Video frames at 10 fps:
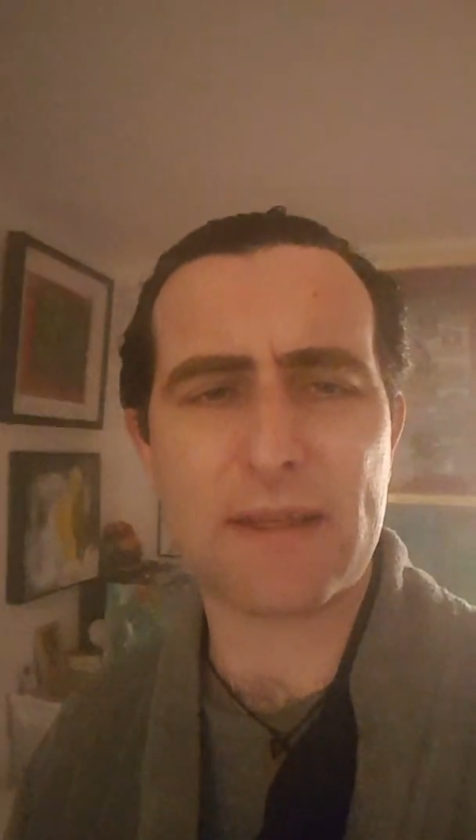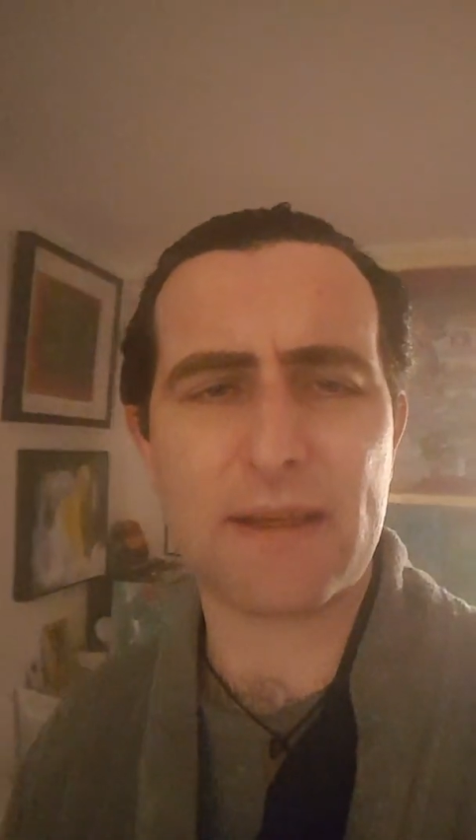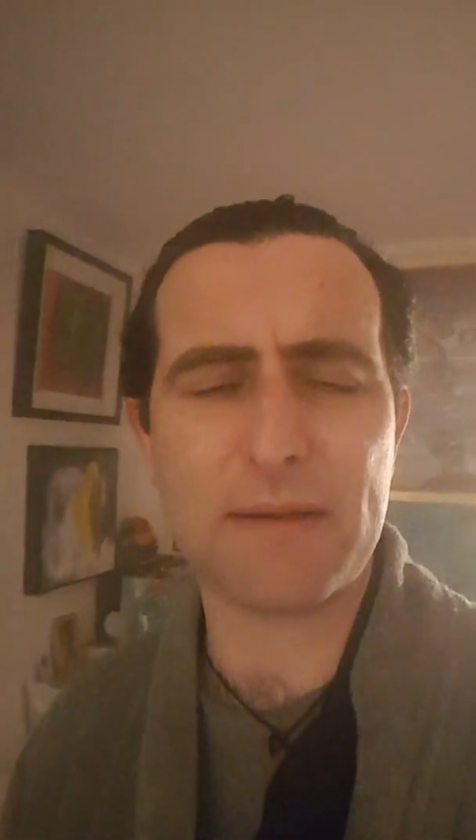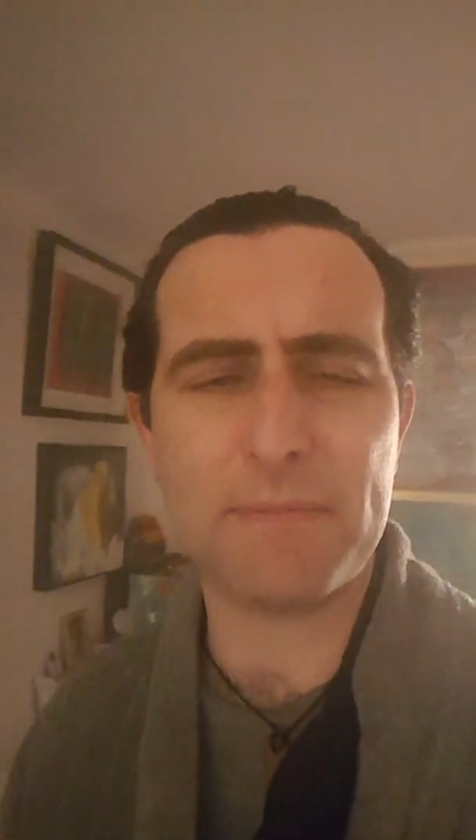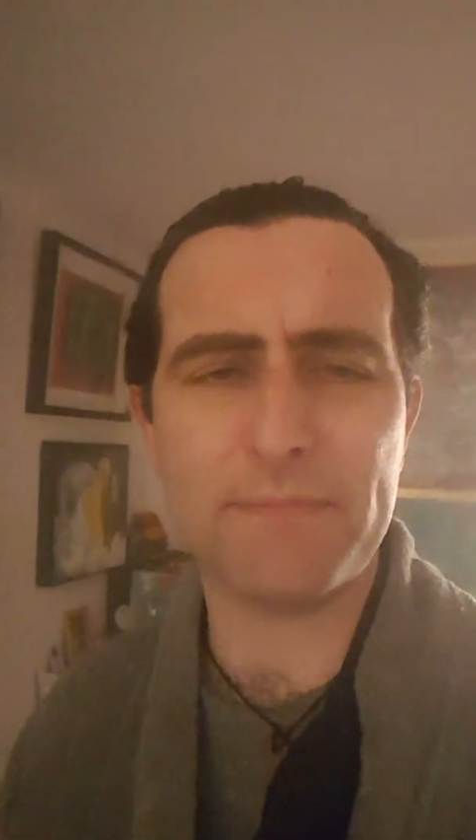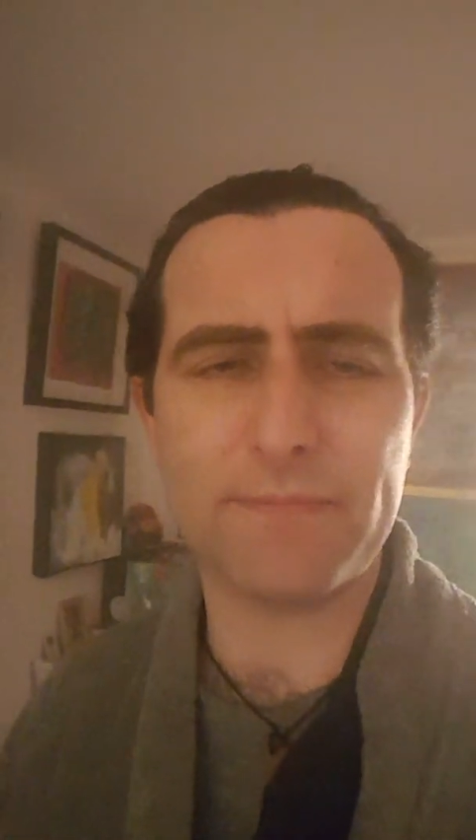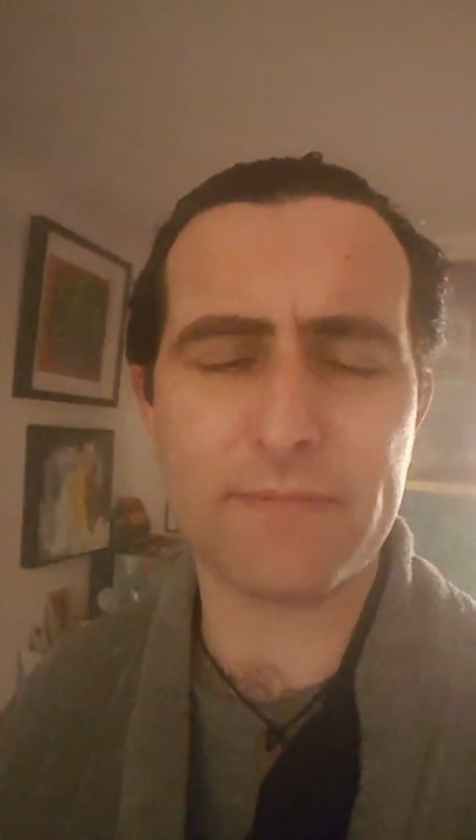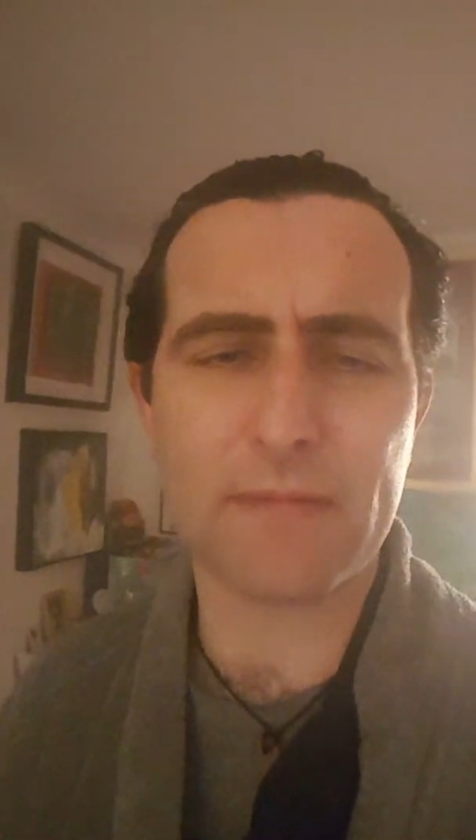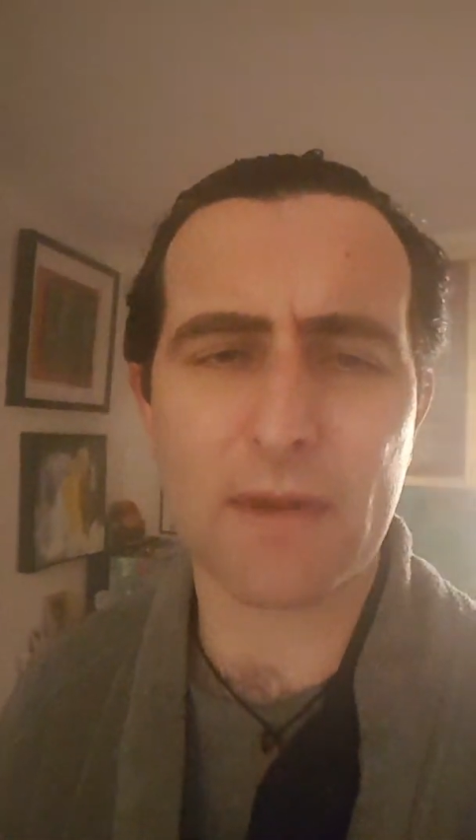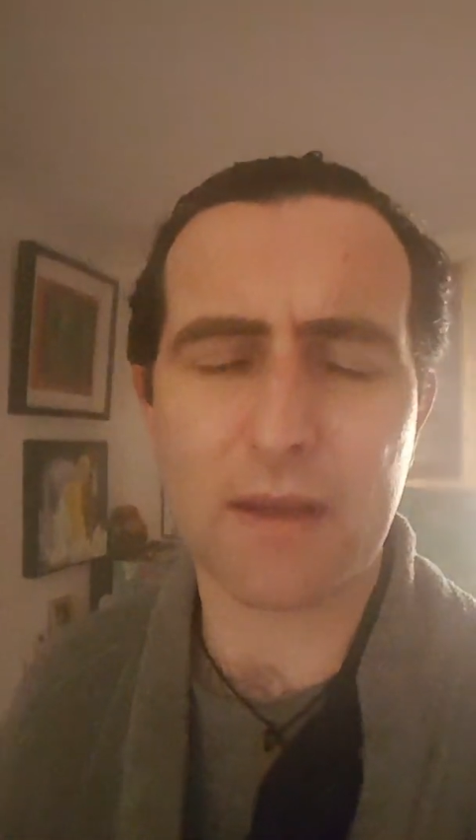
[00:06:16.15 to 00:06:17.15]
theme,
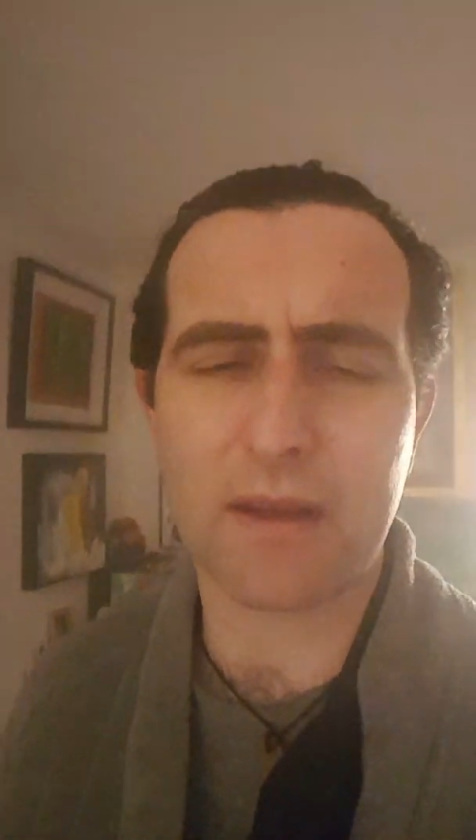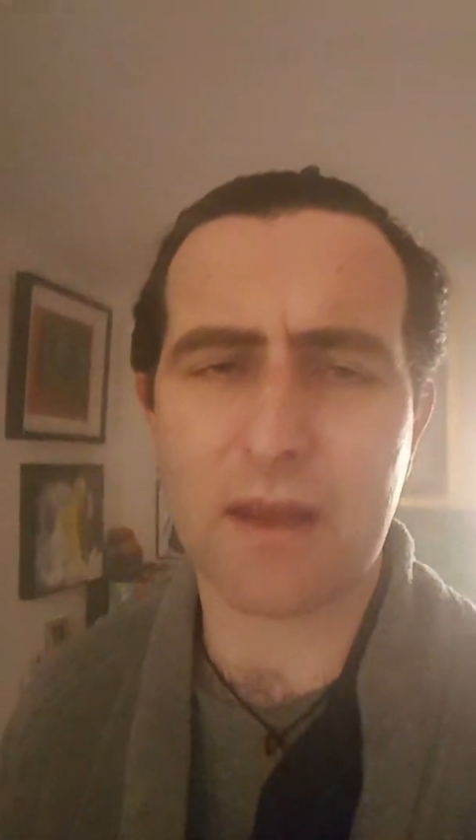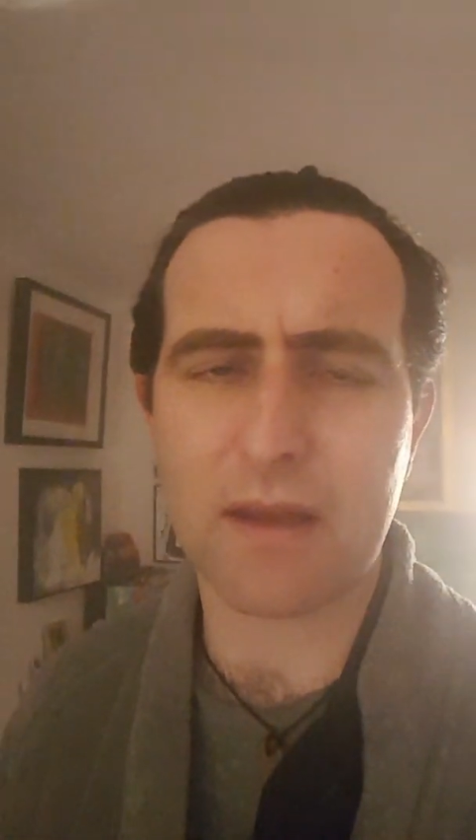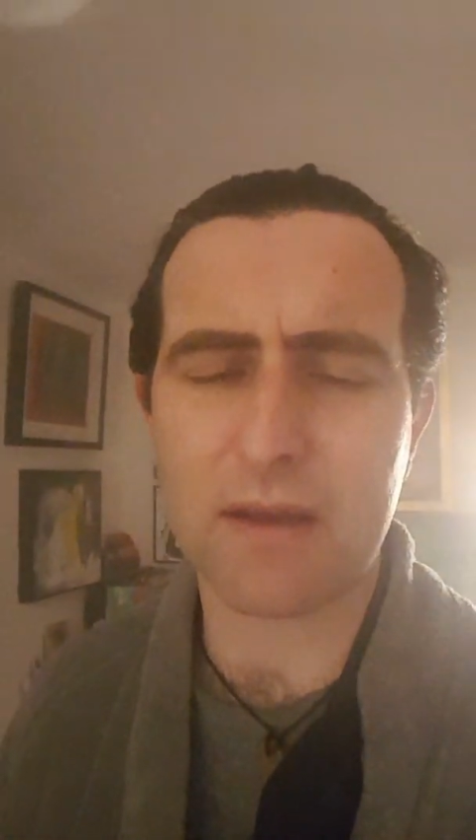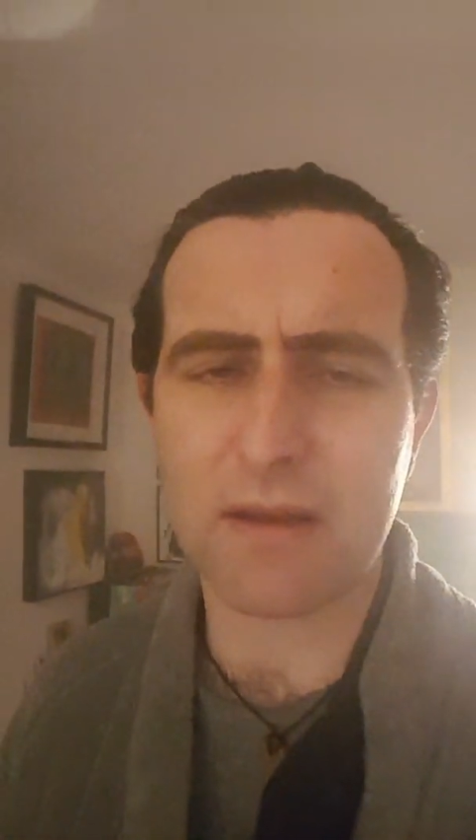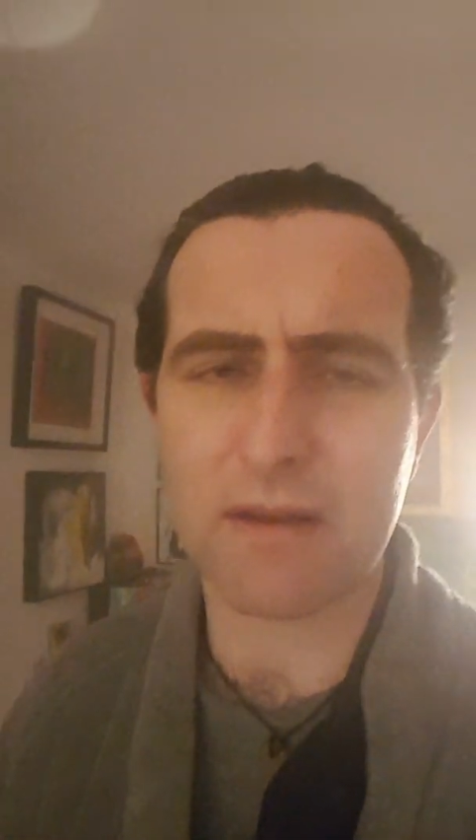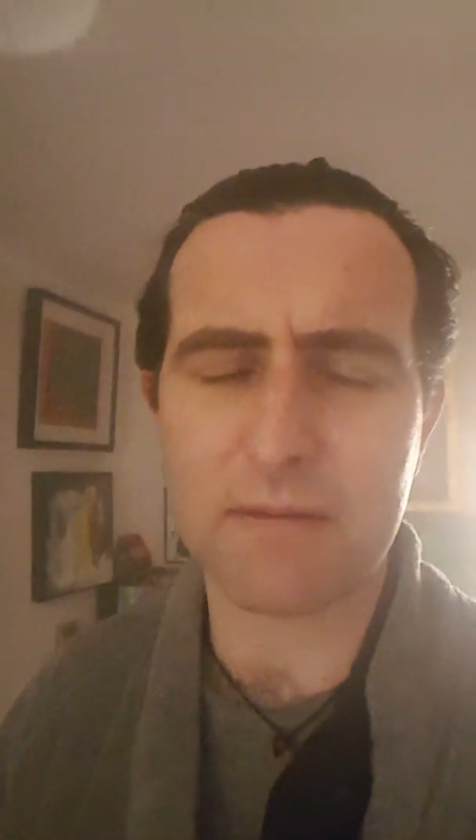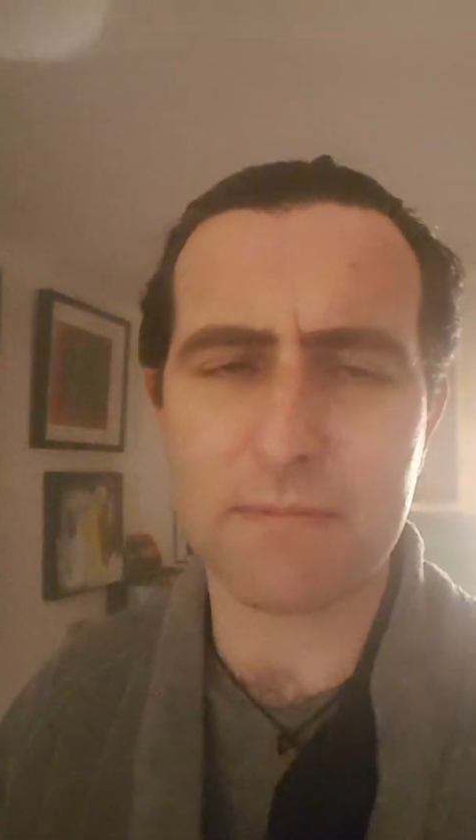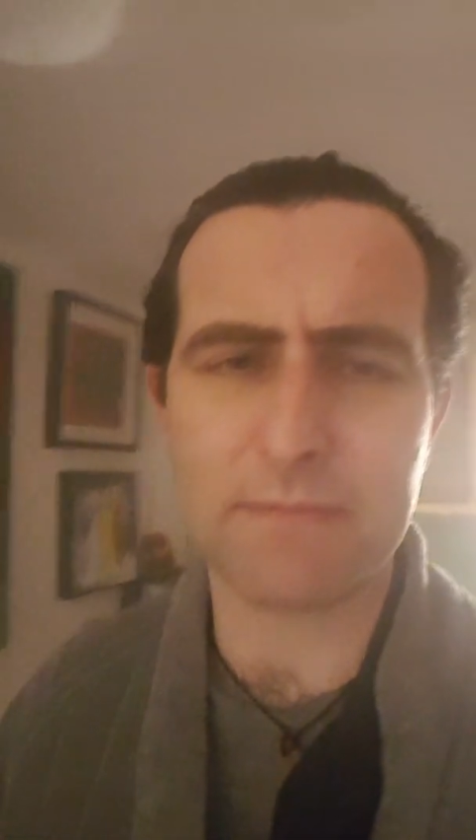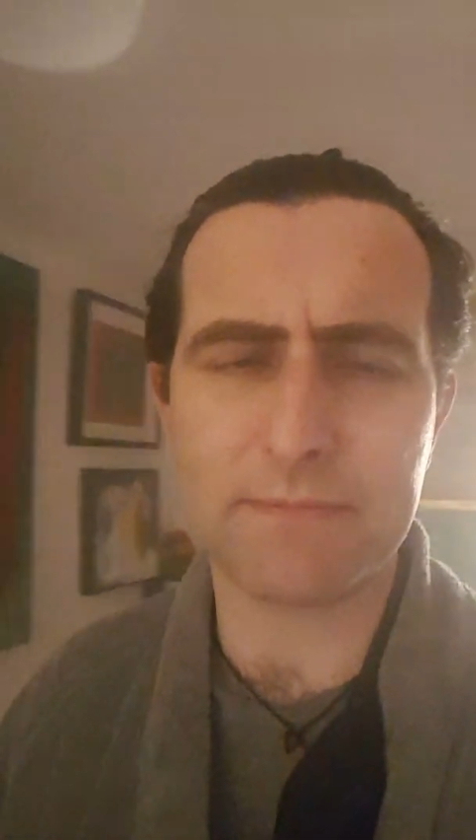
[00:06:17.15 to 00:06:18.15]

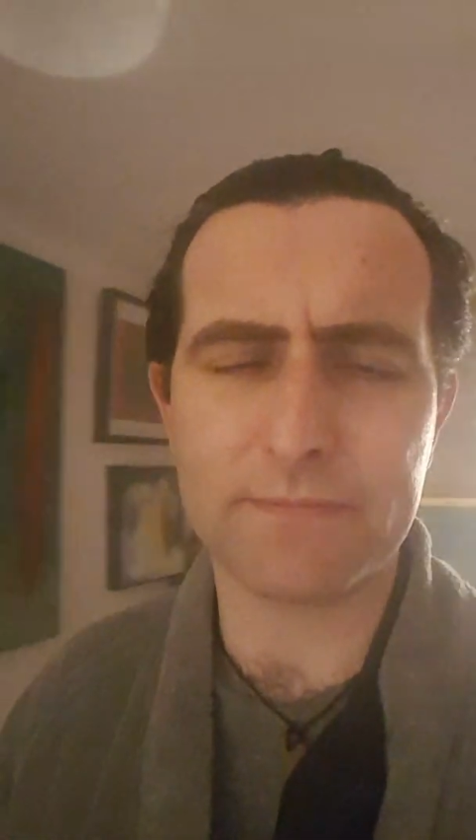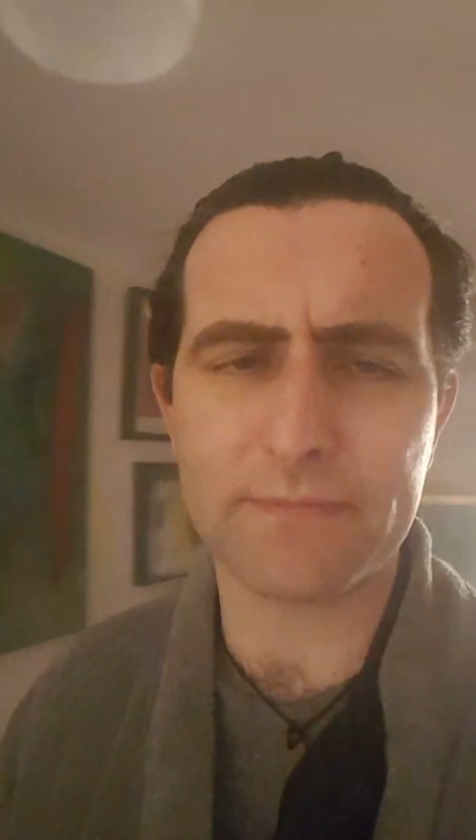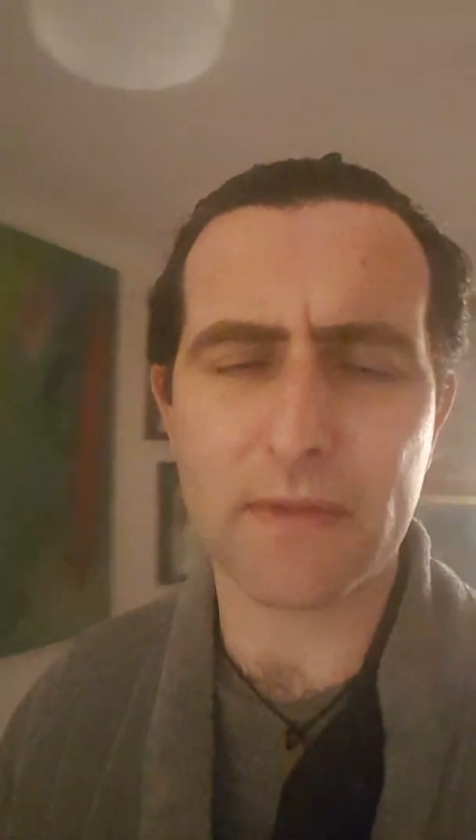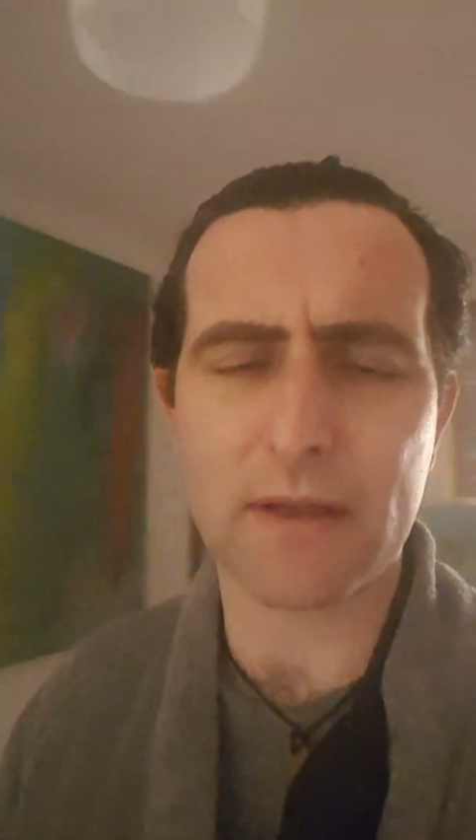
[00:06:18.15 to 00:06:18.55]
and